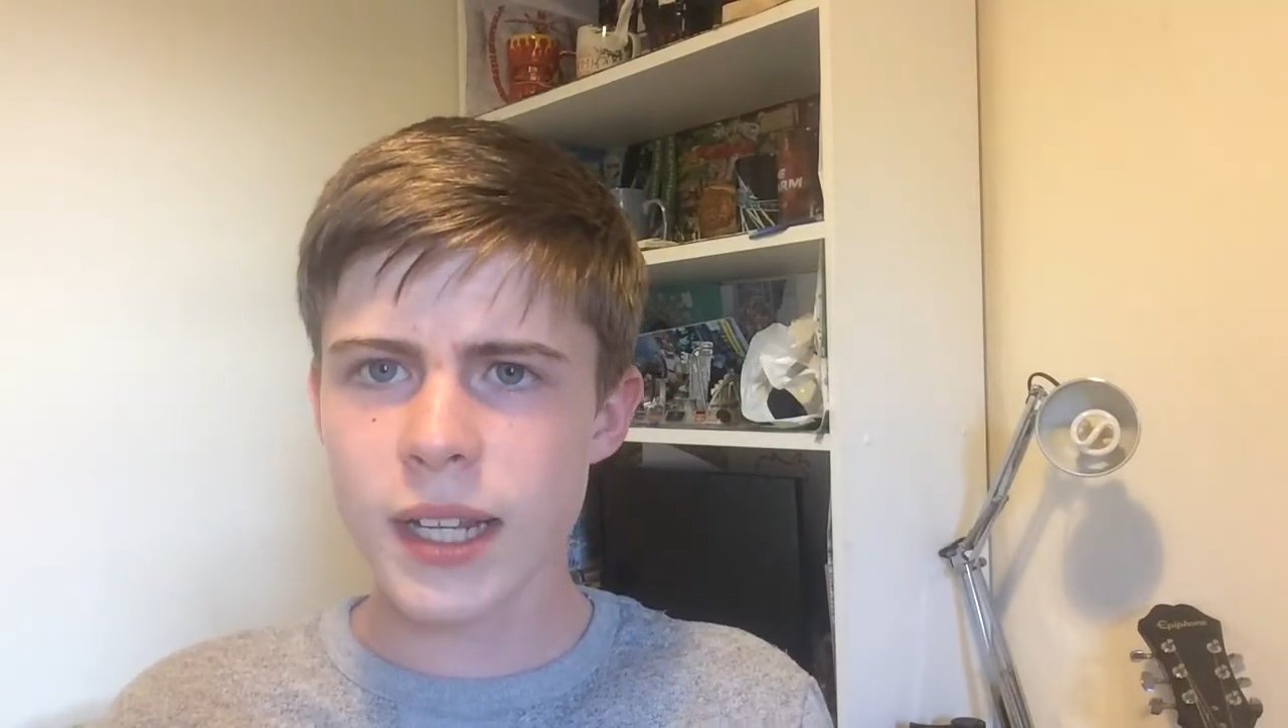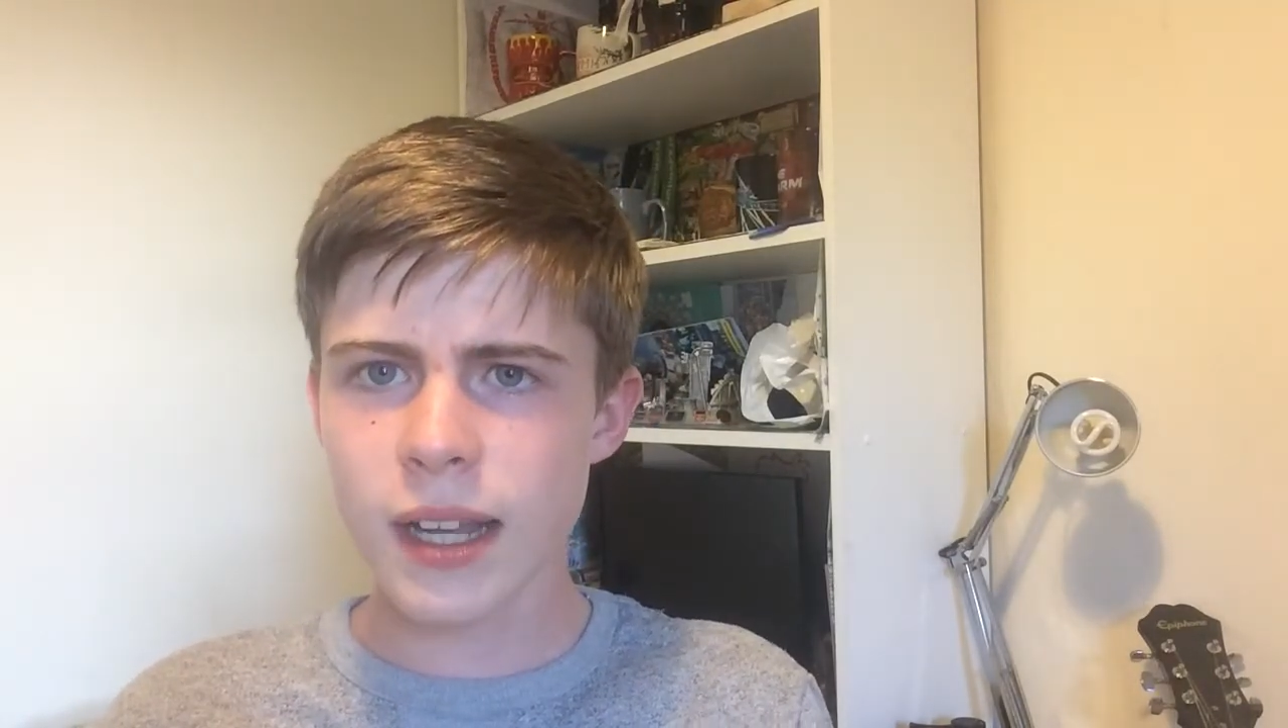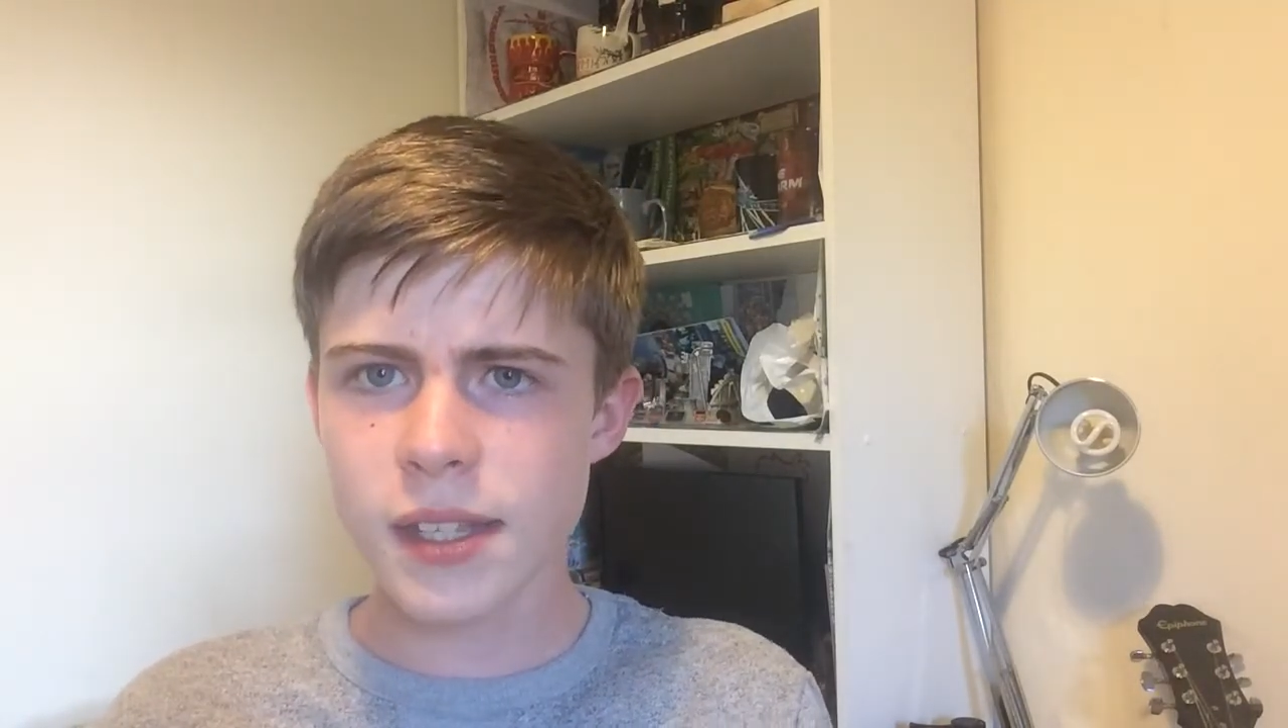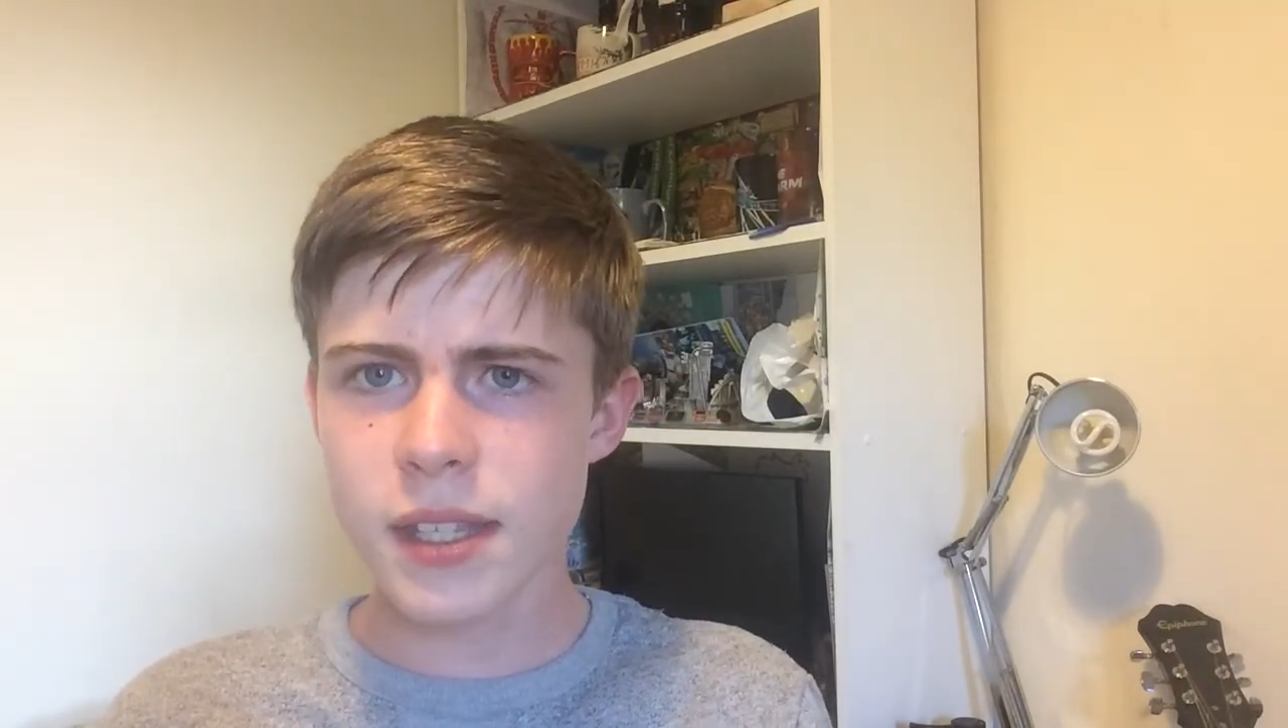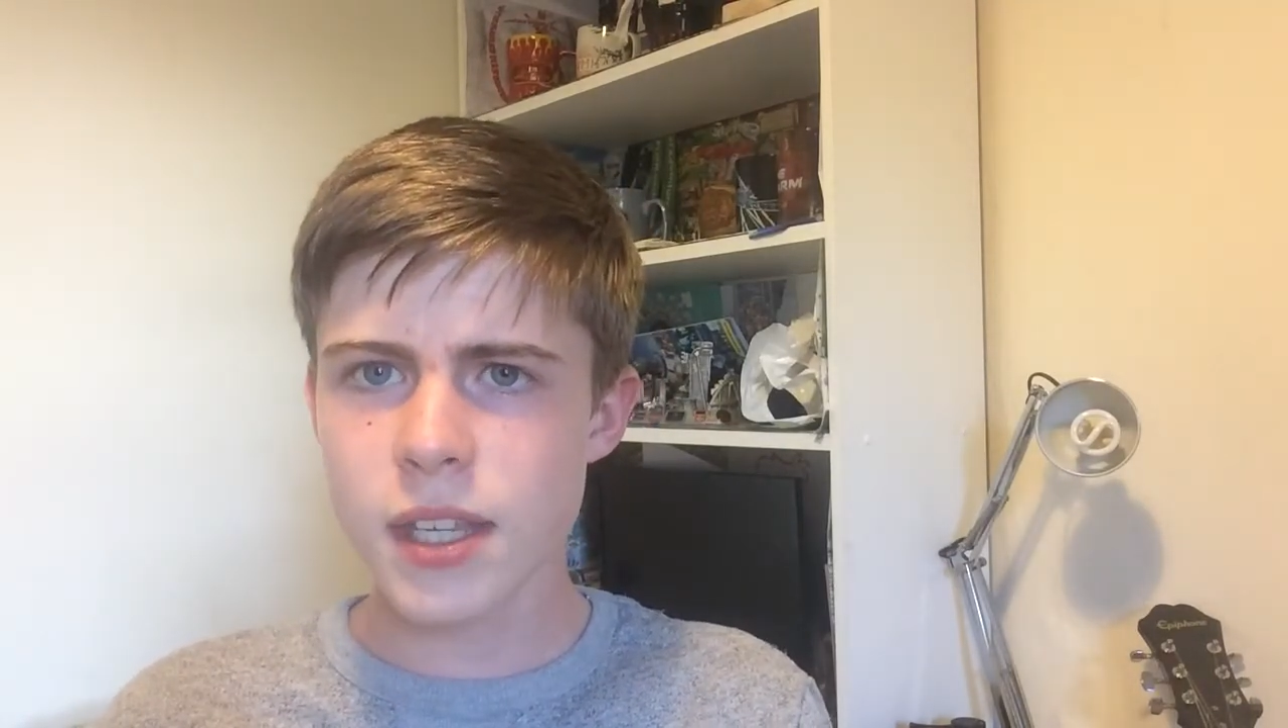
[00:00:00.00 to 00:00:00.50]

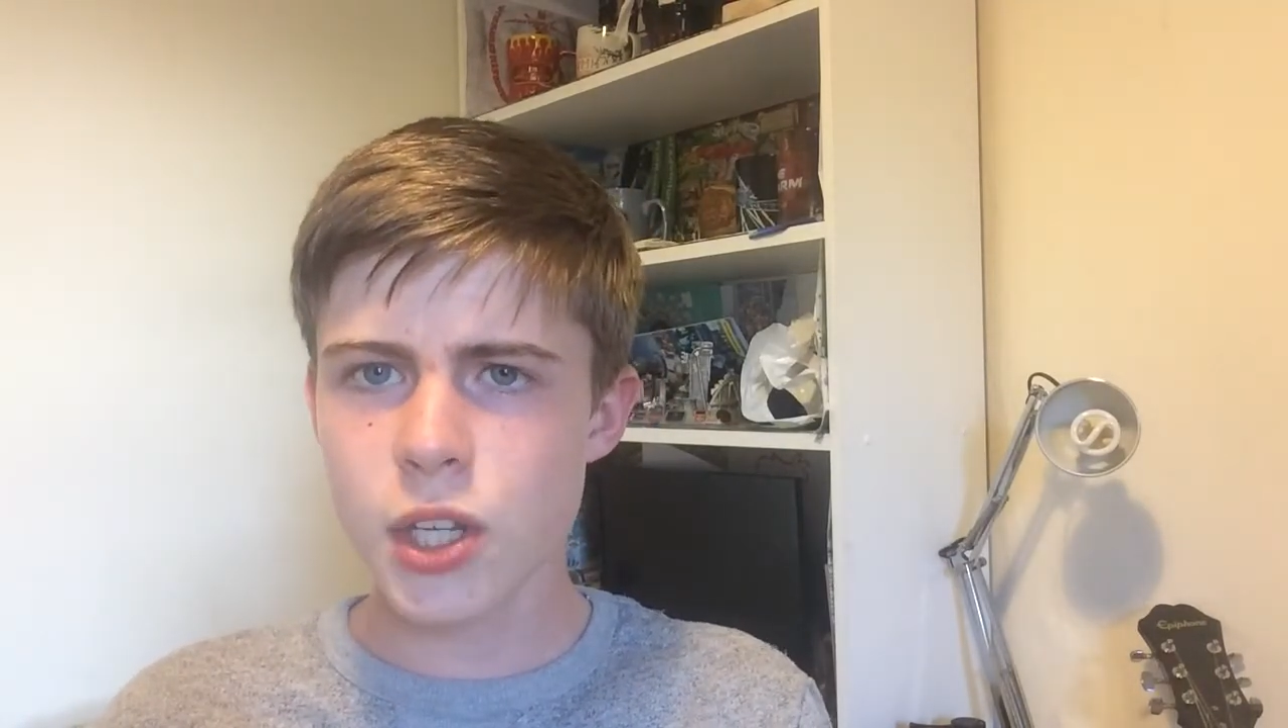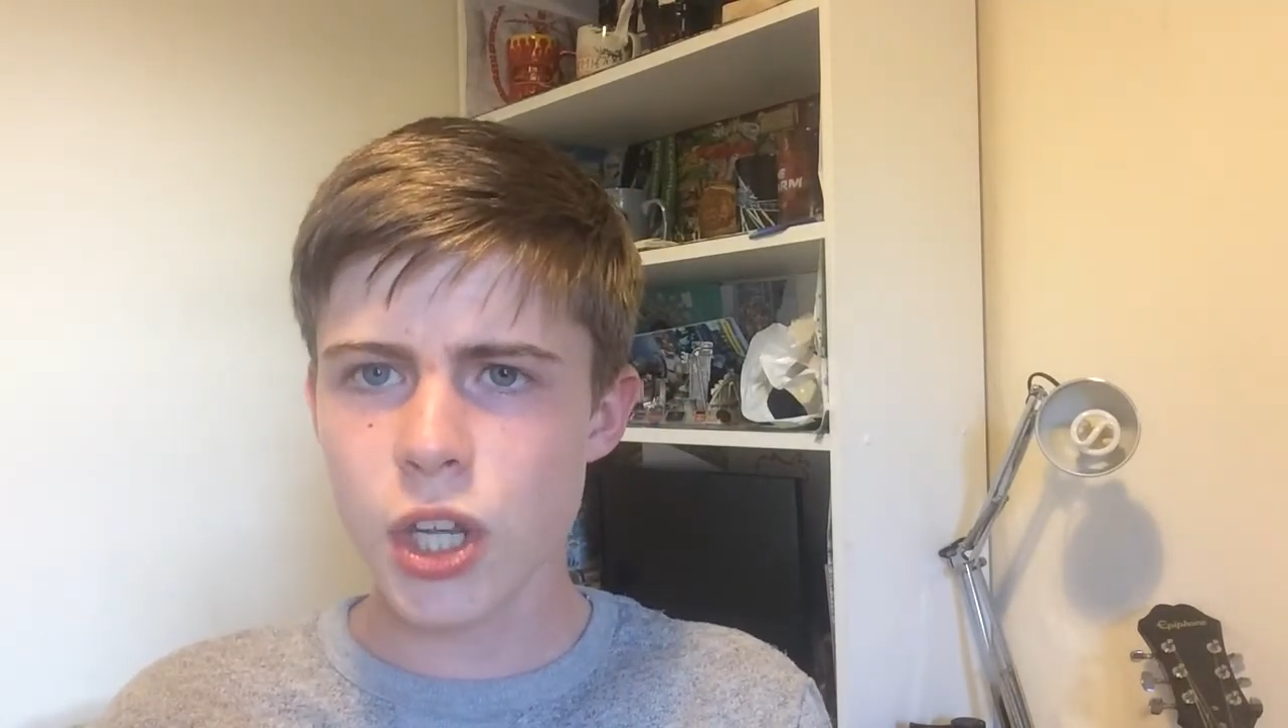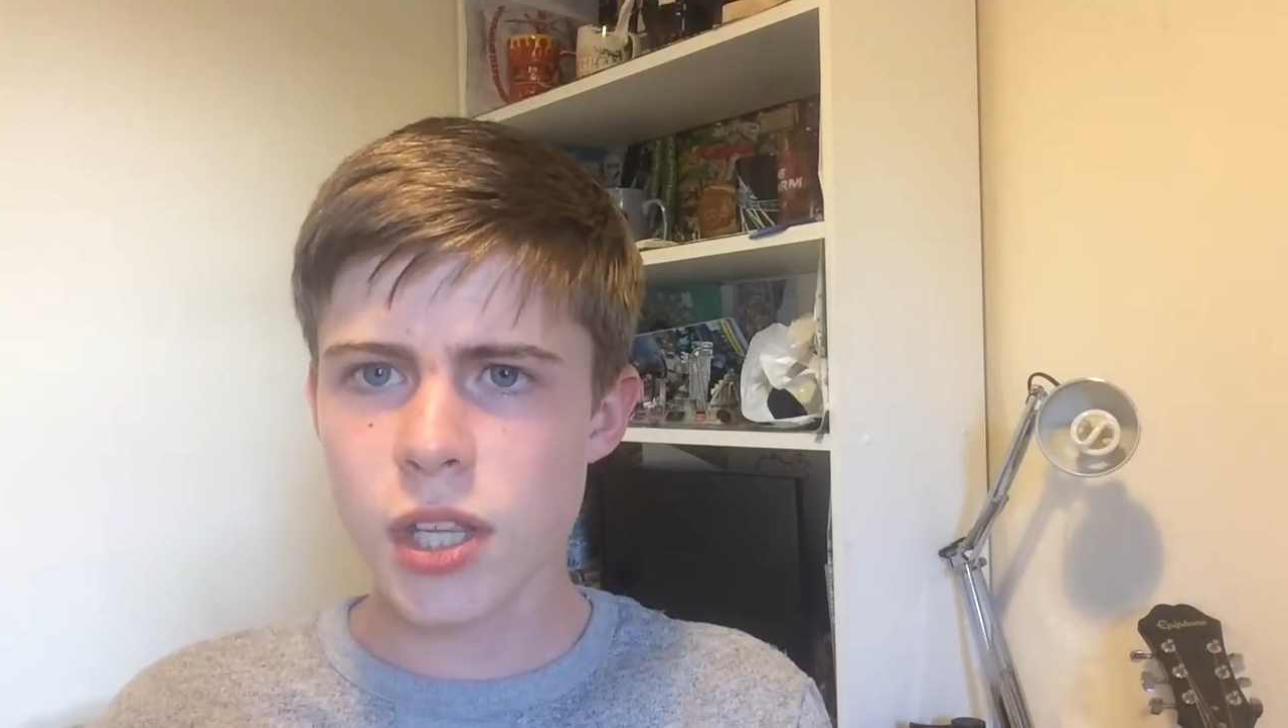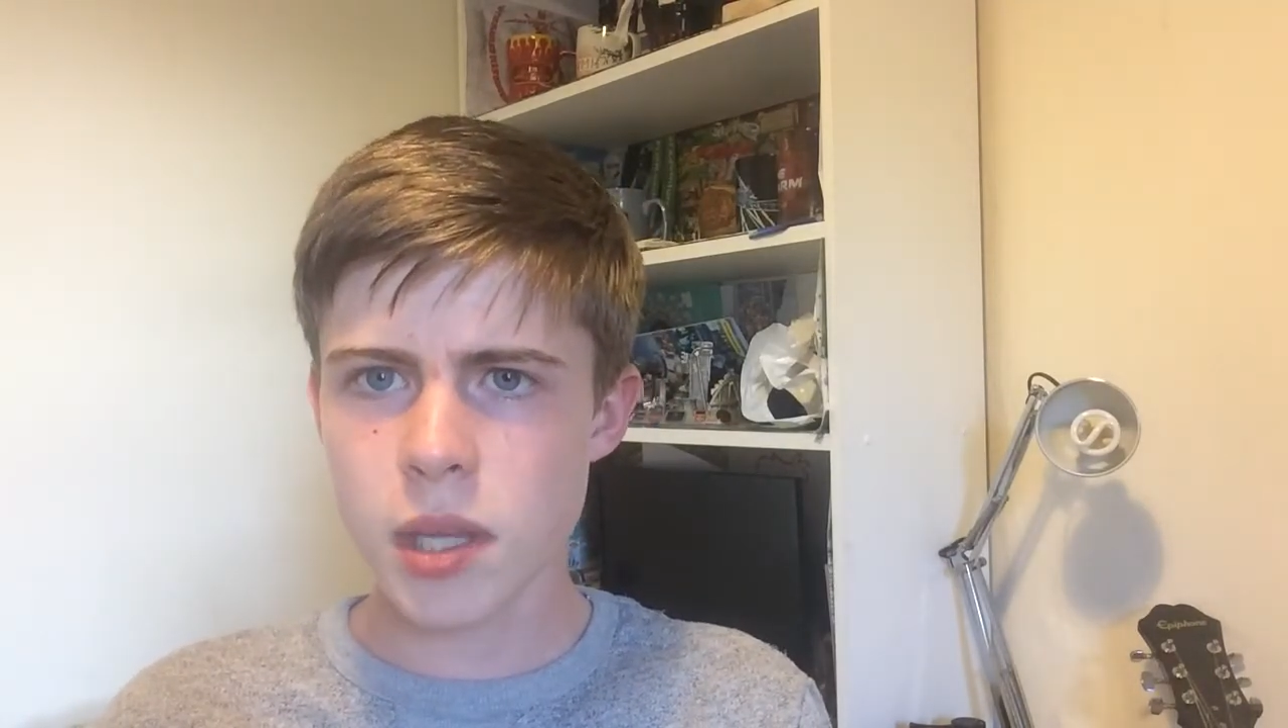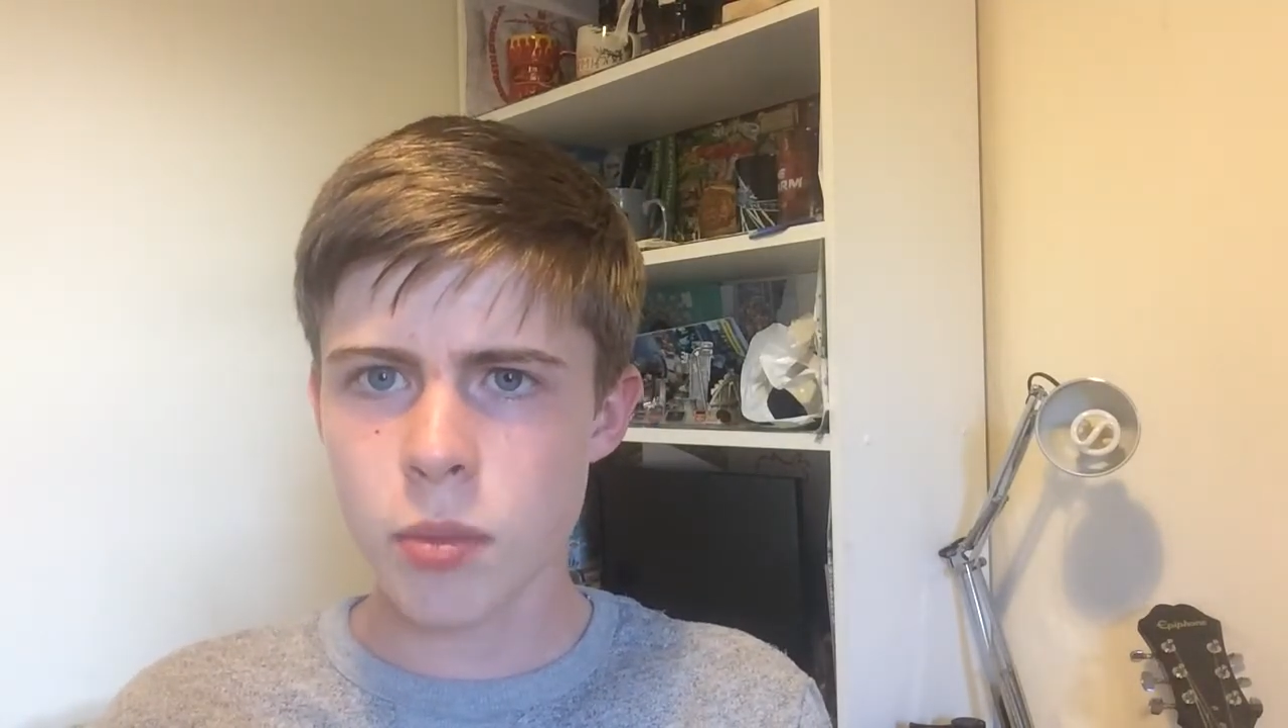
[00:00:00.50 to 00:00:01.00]
nice t-shirts.